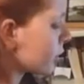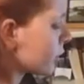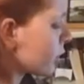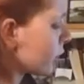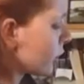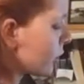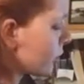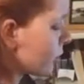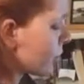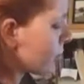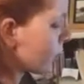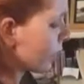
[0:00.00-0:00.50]

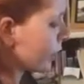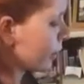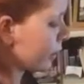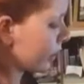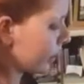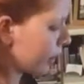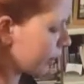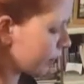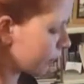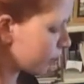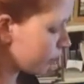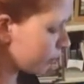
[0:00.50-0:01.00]
so
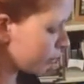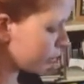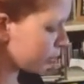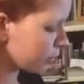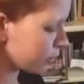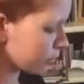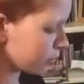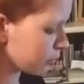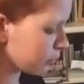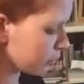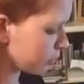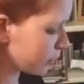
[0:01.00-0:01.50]
I've gone
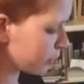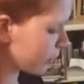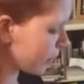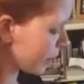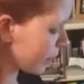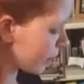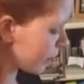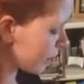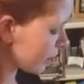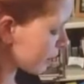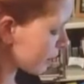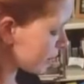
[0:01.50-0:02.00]
through the
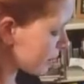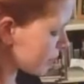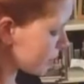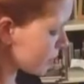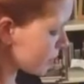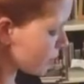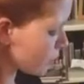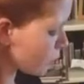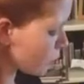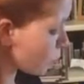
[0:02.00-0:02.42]
past